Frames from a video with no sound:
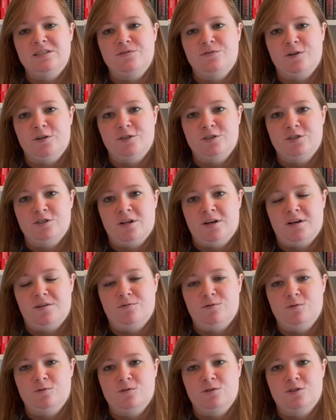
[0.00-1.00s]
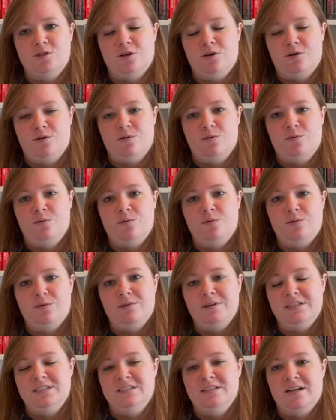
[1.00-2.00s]
first novel, so
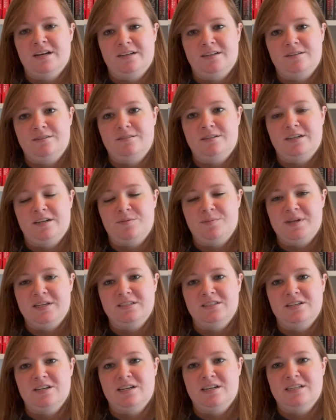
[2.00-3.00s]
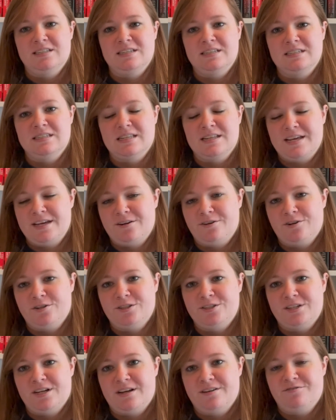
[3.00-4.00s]
it's not going to be as good as his later
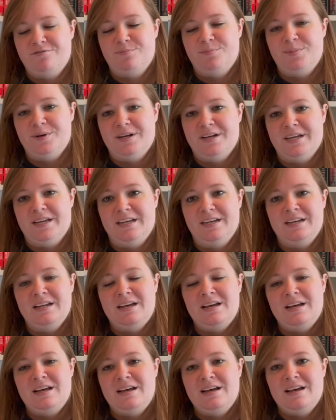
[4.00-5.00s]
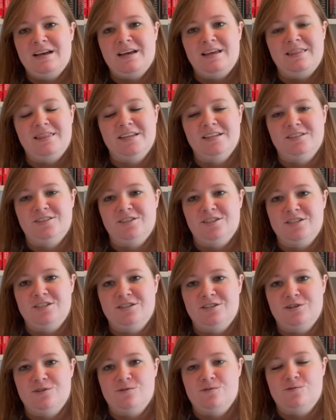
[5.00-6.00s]
stuff, but this just
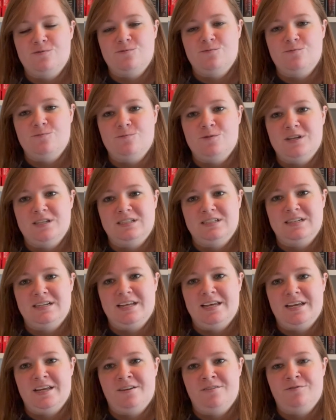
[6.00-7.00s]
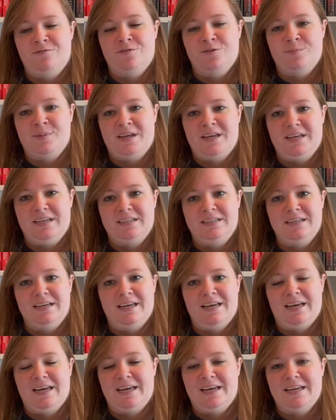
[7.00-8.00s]
still wasn't hitting for me,
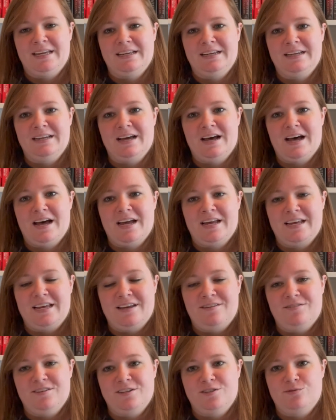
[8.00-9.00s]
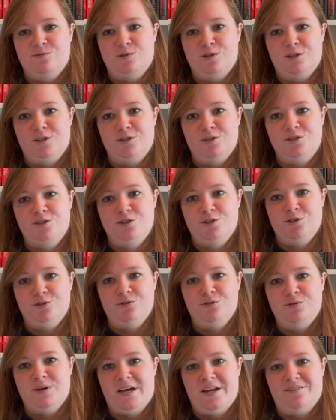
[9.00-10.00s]
and I gave this one
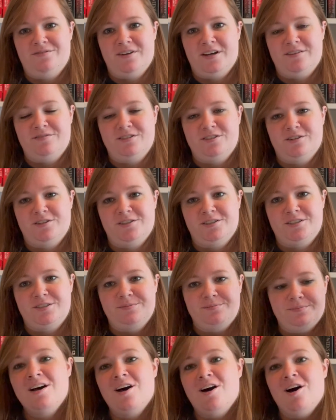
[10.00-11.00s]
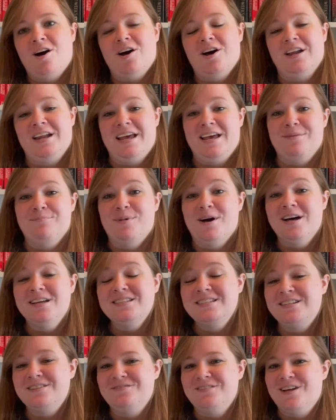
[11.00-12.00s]
2 out of 5 stars. On a
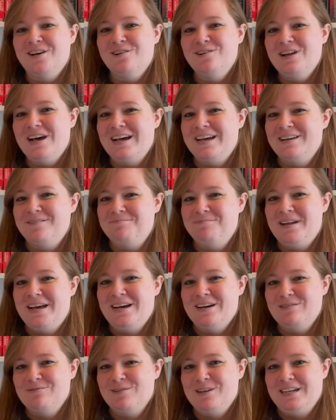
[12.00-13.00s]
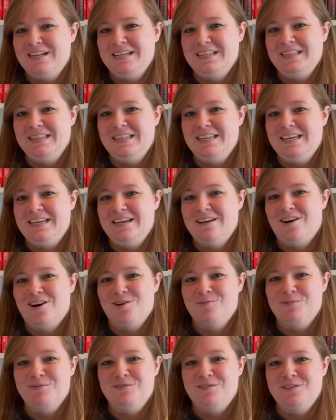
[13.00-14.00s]
positive note, I'm now reading The
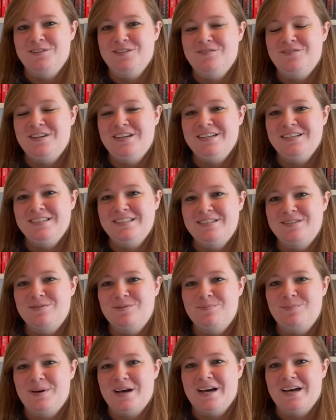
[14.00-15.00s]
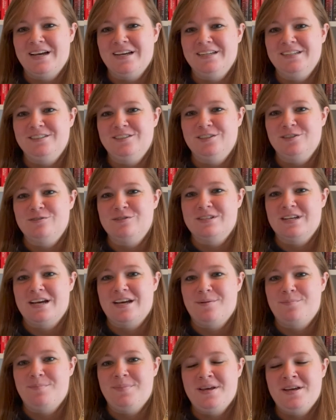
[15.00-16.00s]
Arm of the Sphinx by
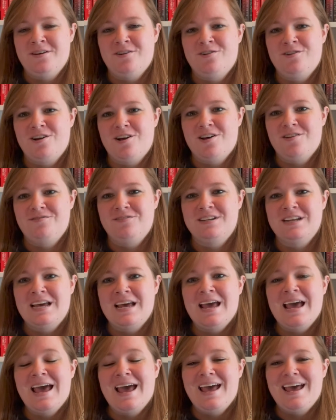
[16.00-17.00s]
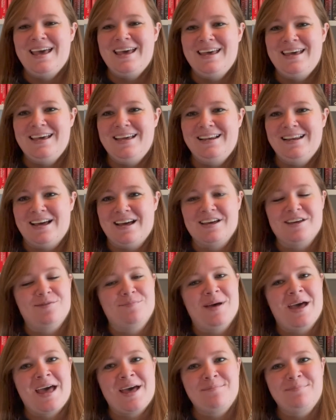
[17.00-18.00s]
Josiah Bancroft, and I am
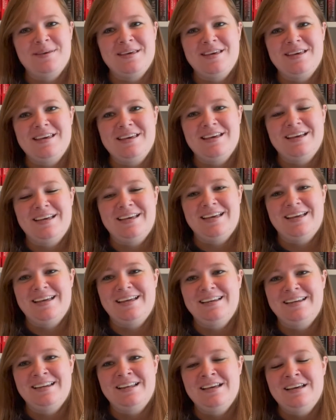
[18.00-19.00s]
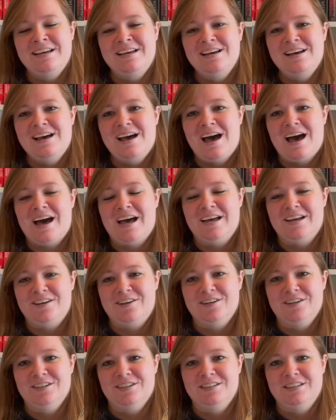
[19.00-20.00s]
happy again. I
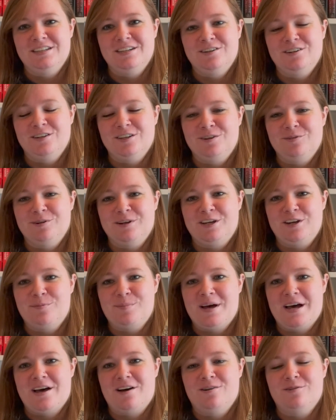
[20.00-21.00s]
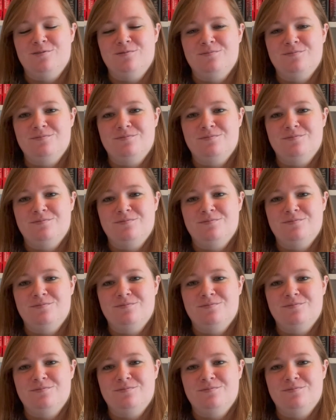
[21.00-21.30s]
could literally read about